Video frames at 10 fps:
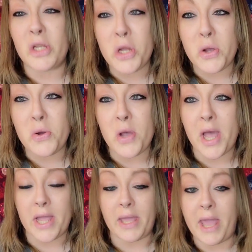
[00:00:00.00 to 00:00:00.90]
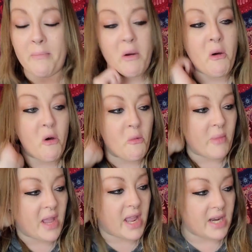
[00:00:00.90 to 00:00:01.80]
you know, I came
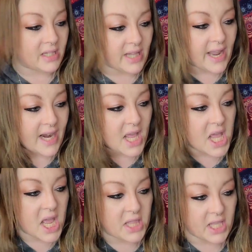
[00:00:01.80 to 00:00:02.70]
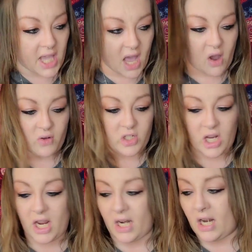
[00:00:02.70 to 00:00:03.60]
home and laid on the
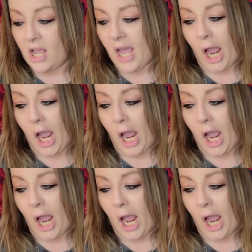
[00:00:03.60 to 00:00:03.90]
couch and